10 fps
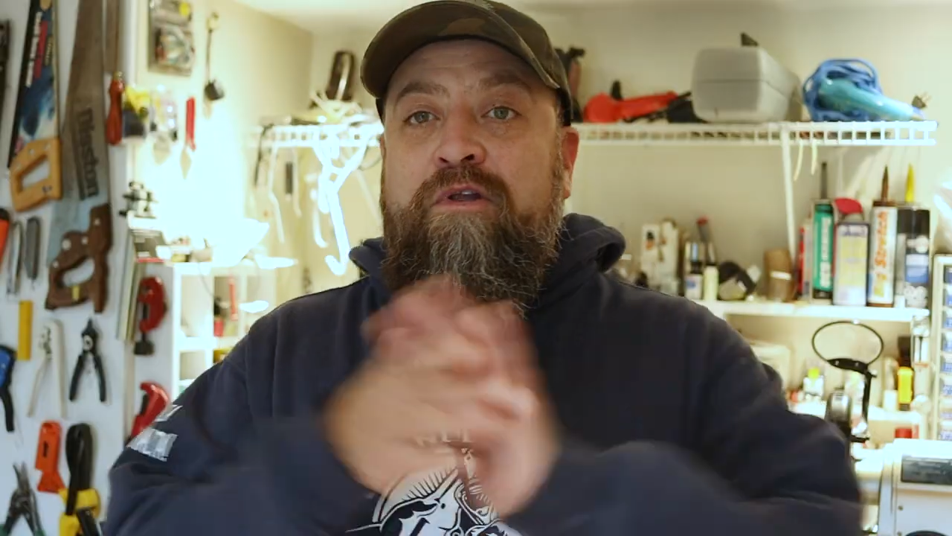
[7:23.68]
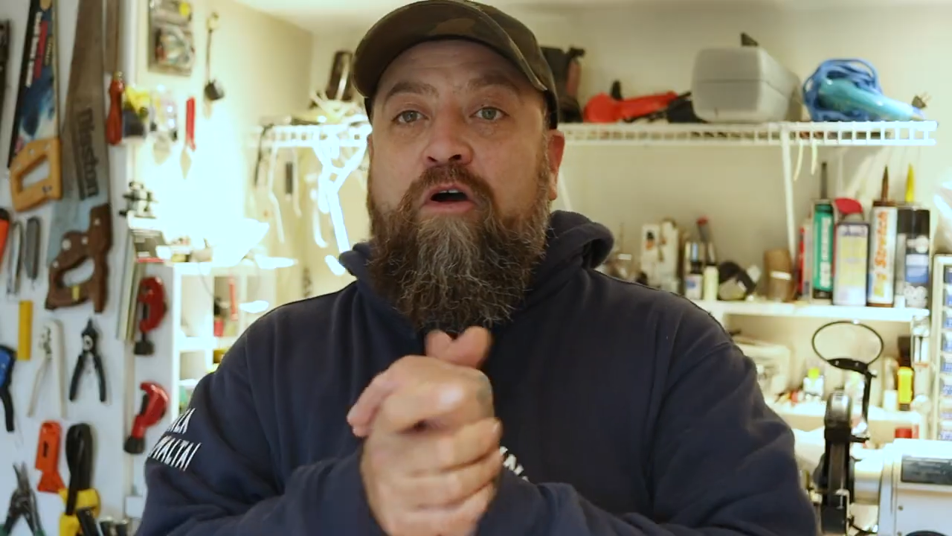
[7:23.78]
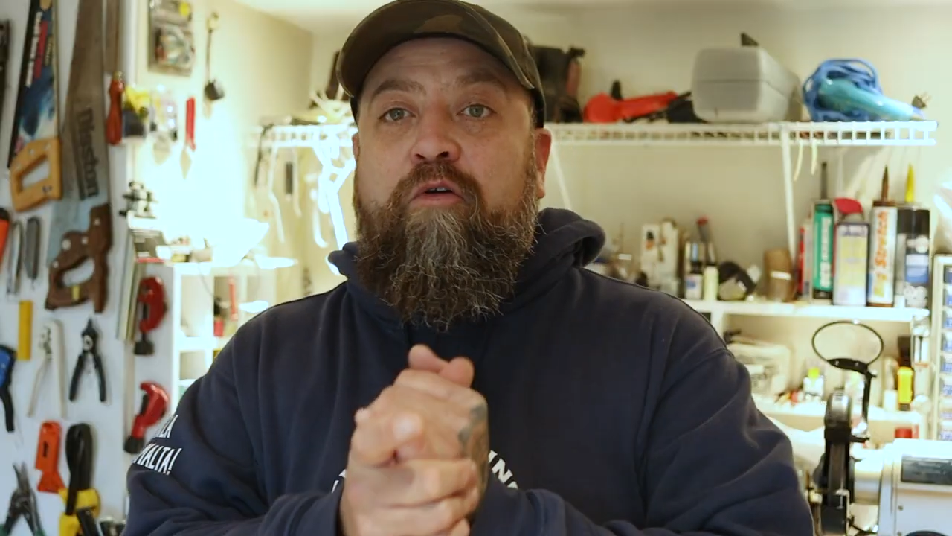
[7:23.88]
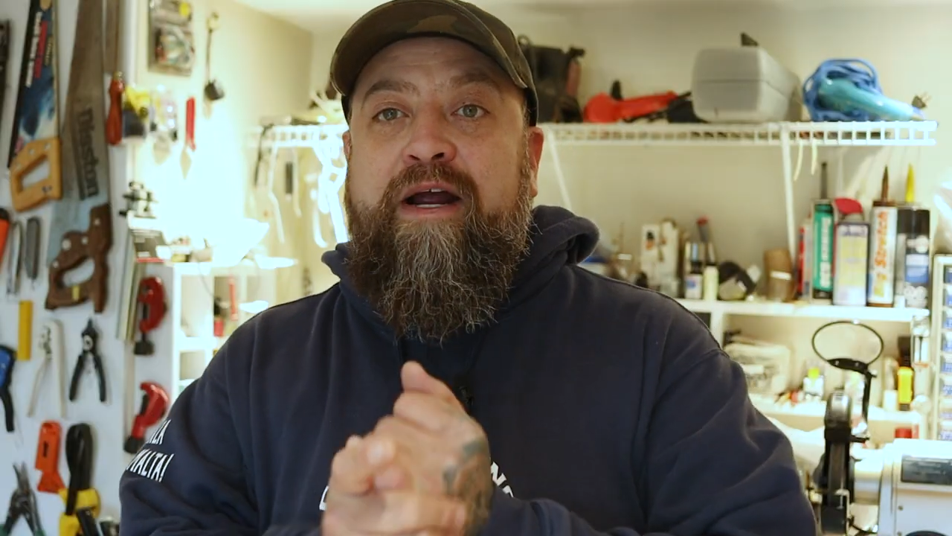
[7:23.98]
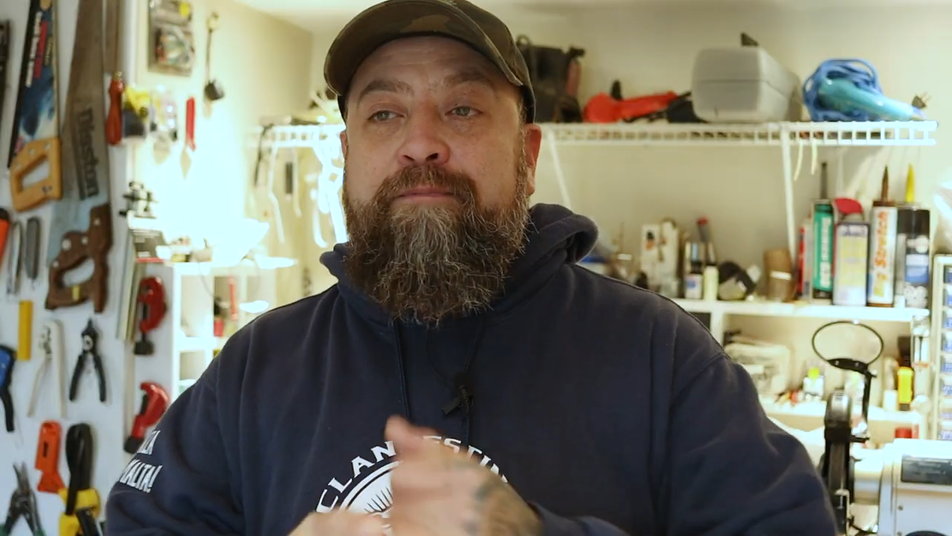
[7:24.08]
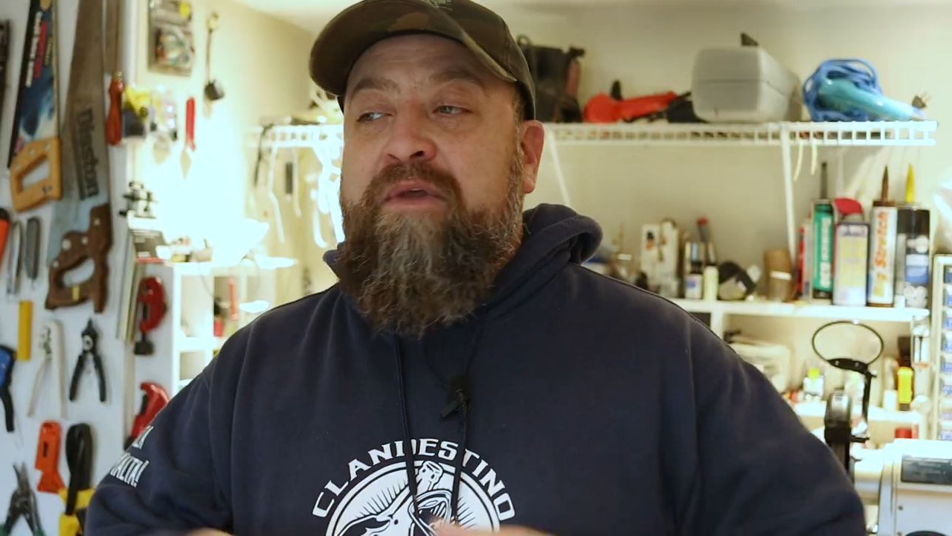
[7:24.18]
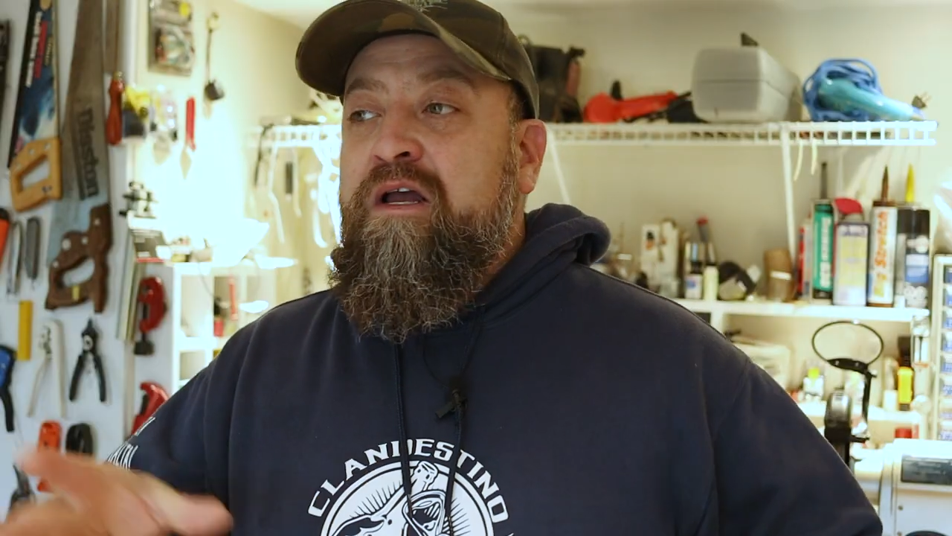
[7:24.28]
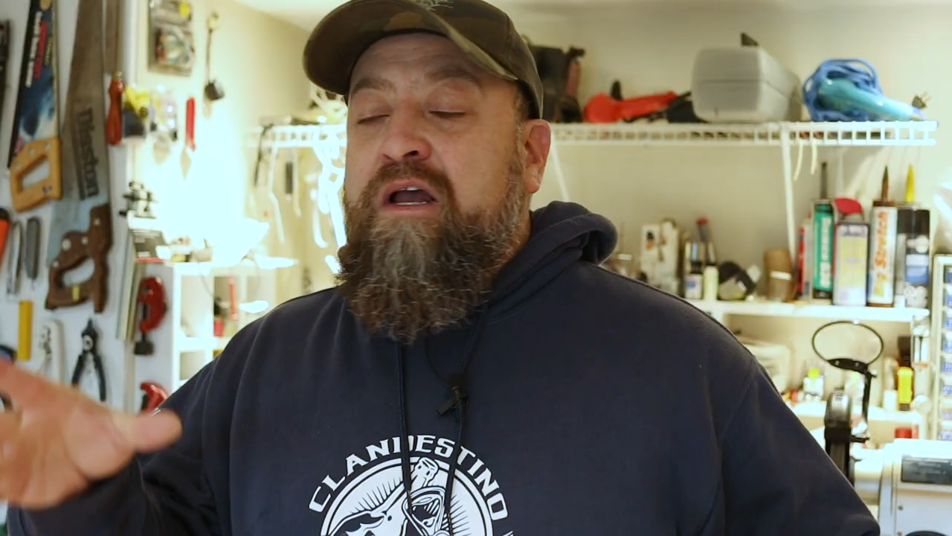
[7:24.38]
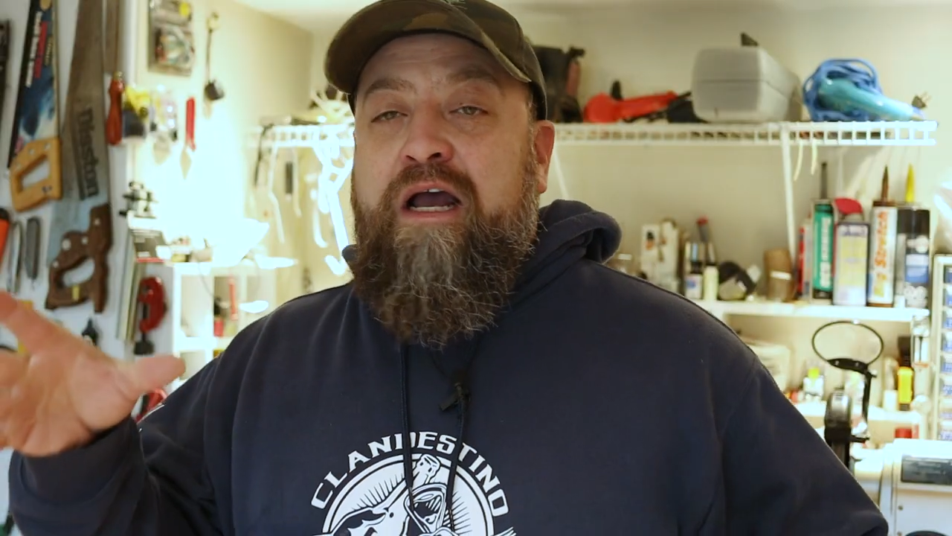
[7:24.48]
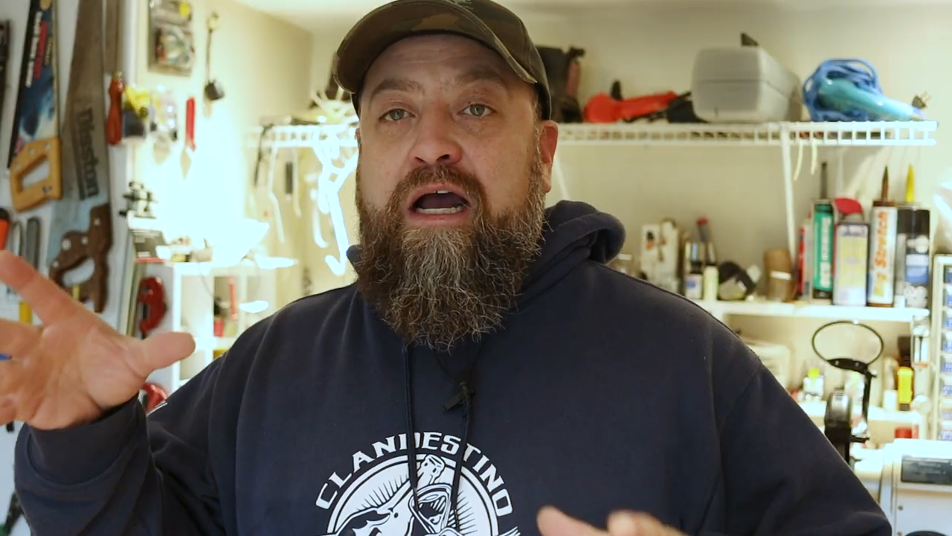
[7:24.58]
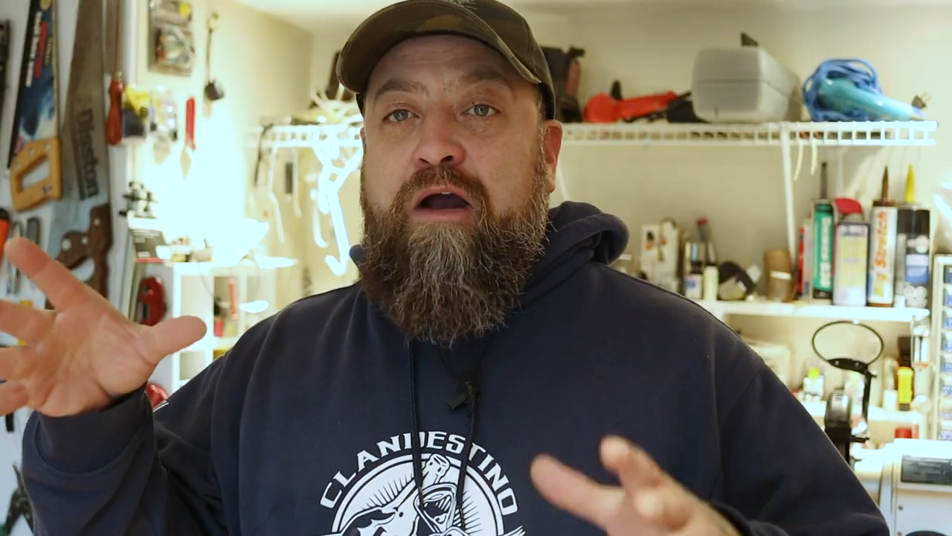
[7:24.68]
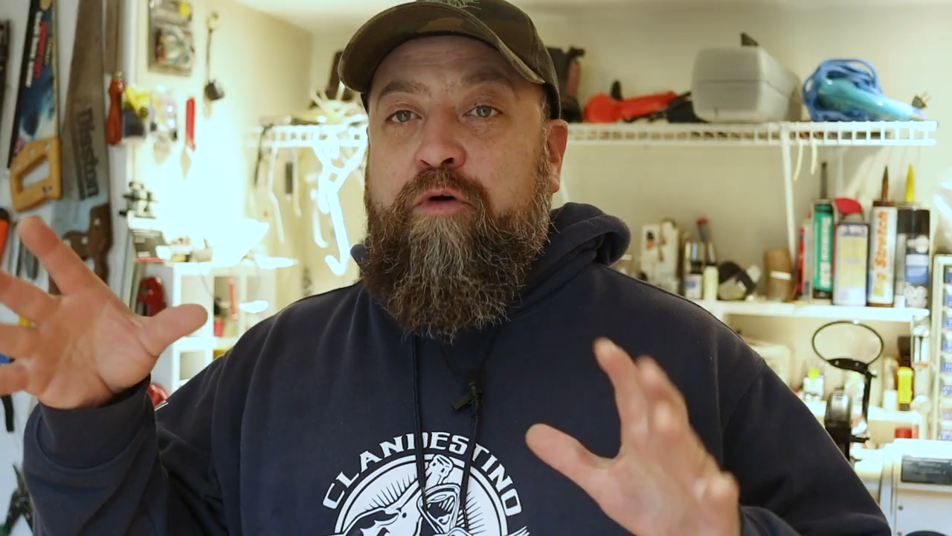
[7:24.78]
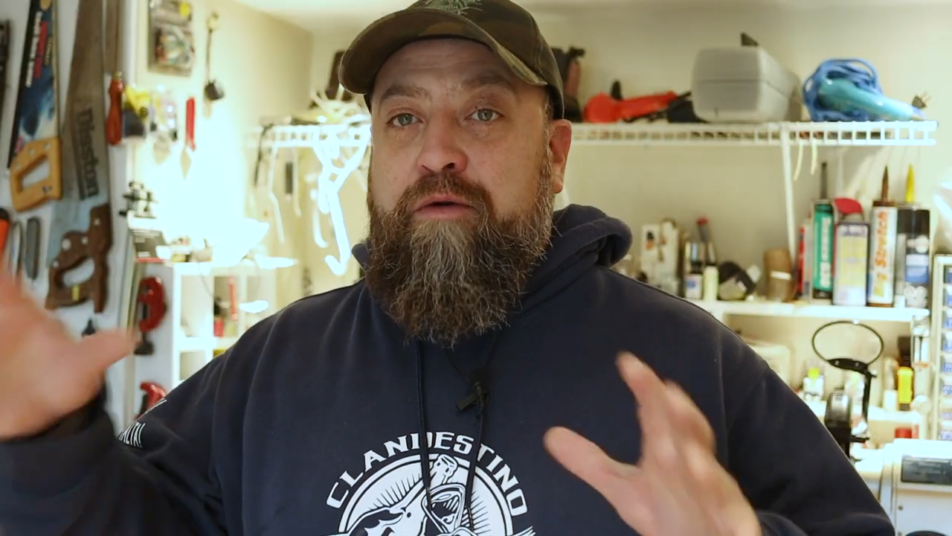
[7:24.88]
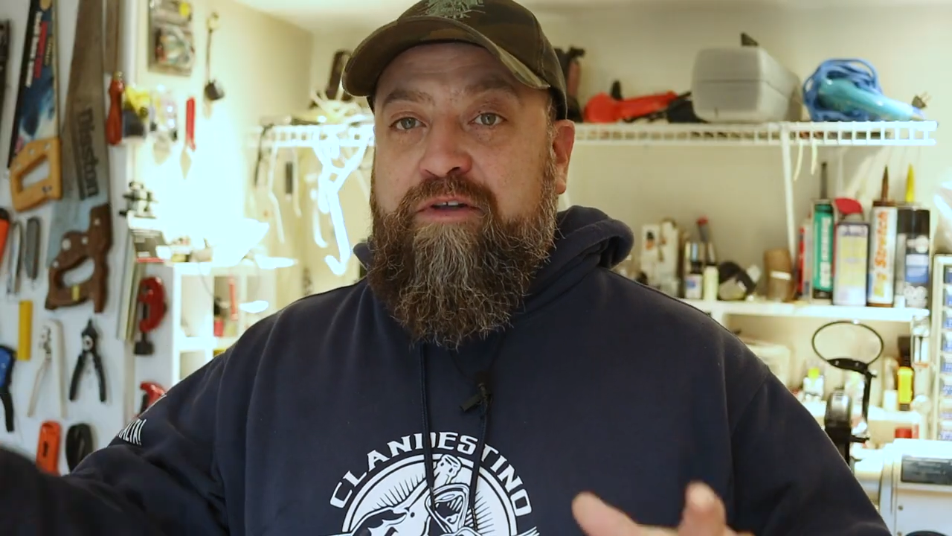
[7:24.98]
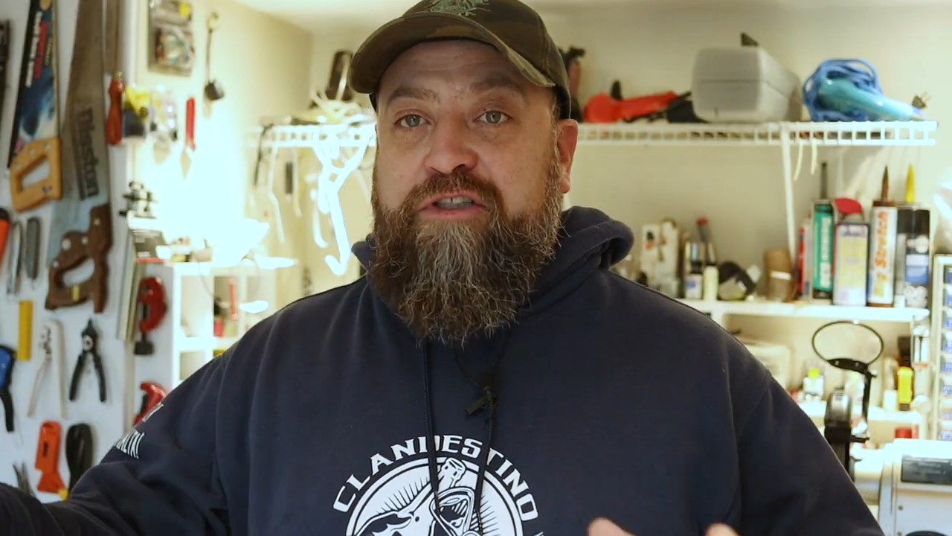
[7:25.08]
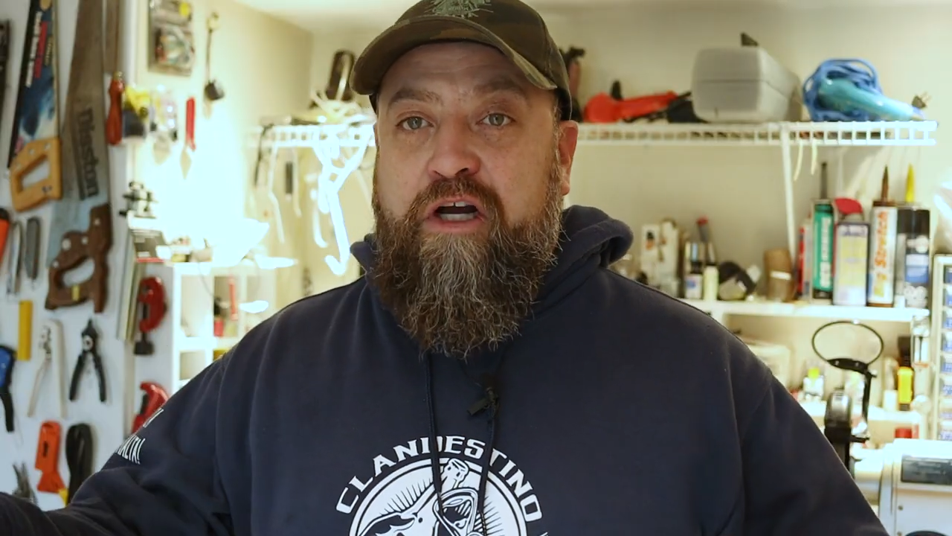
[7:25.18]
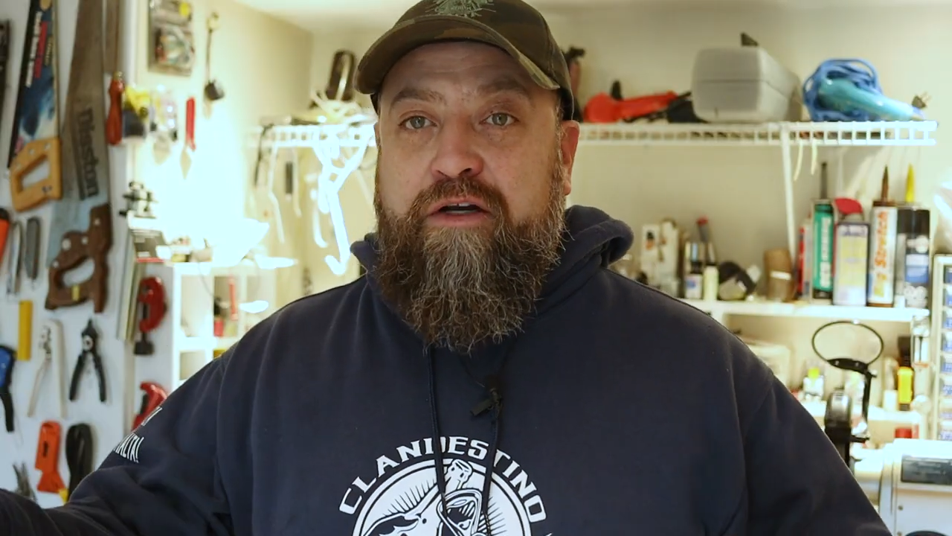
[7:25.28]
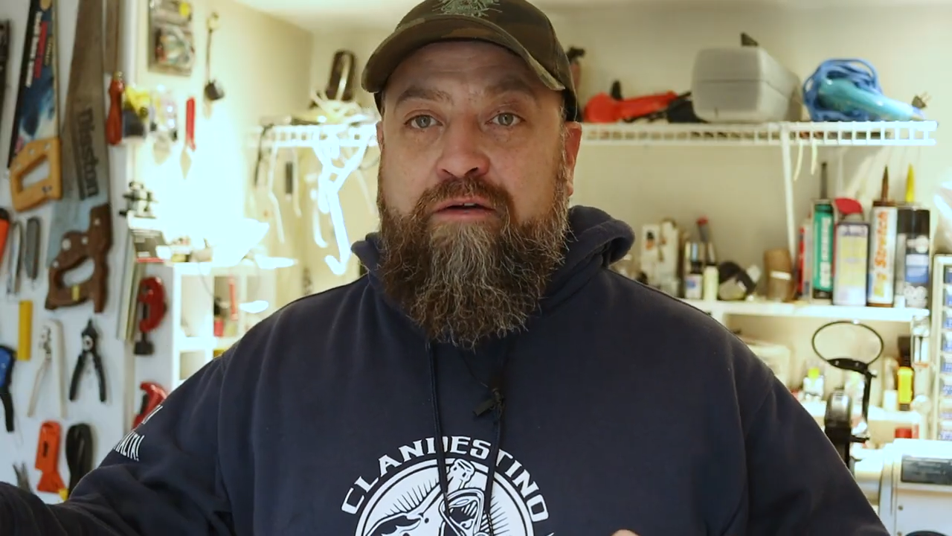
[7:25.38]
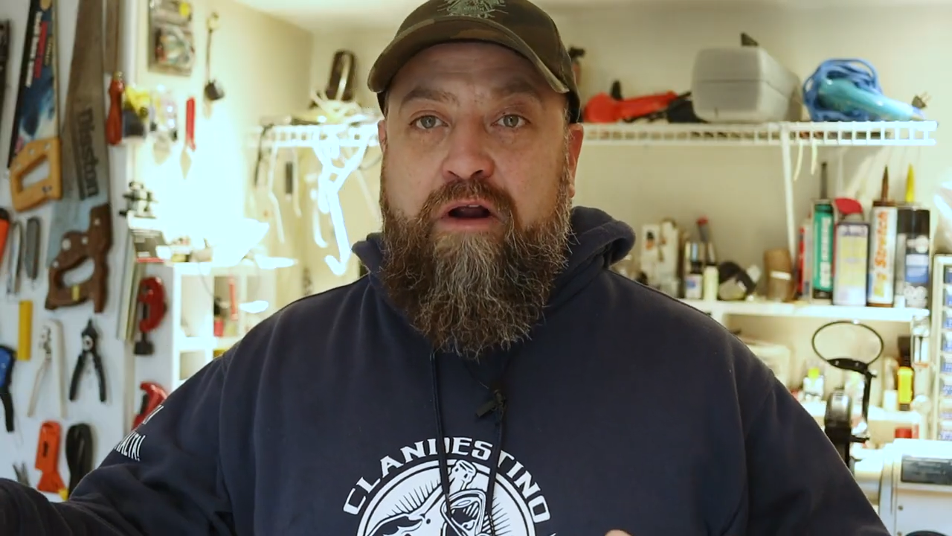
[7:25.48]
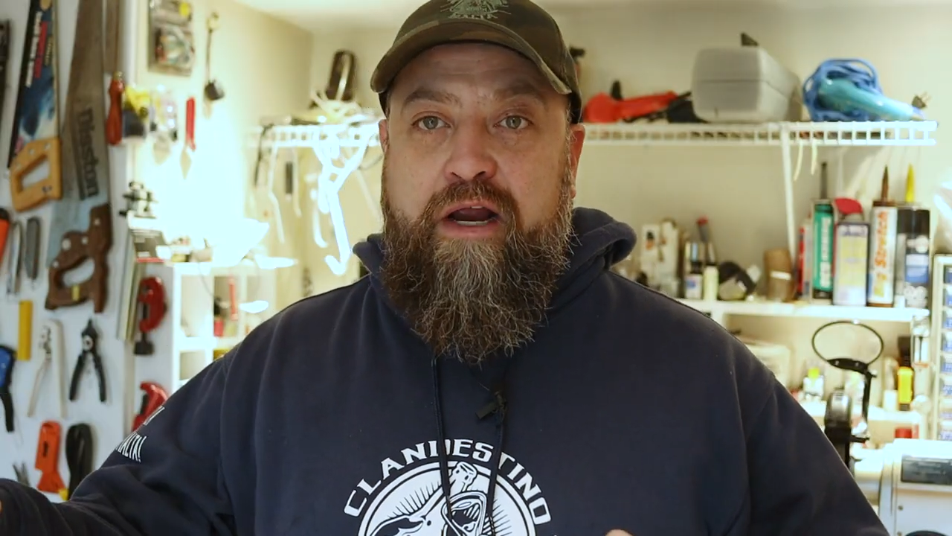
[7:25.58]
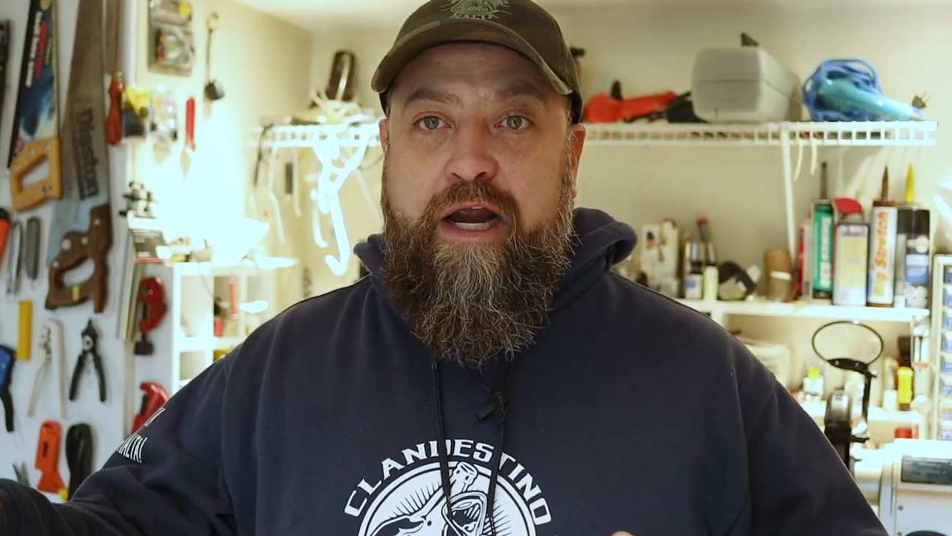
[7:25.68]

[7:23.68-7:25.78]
All right, we're almost done